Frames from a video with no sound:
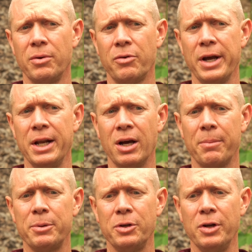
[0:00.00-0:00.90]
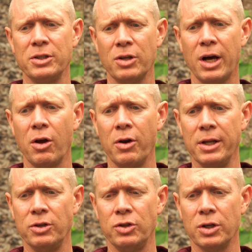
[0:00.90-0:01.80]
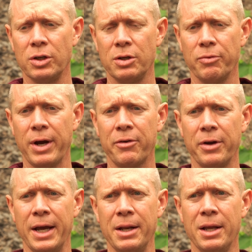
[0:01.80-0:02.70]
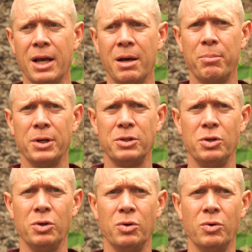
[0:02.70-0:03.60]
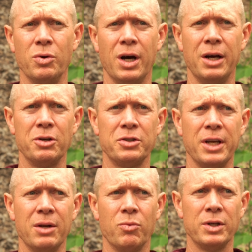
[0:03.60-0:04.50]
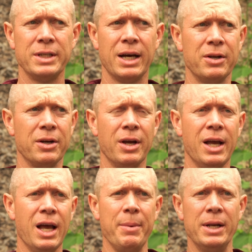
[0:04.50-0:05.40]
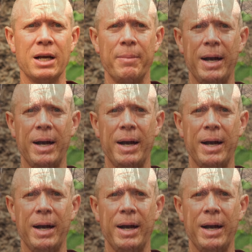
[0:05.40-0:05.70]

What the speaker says: creating opportunities not only to recreate, but to understand what's out here. I mean, to come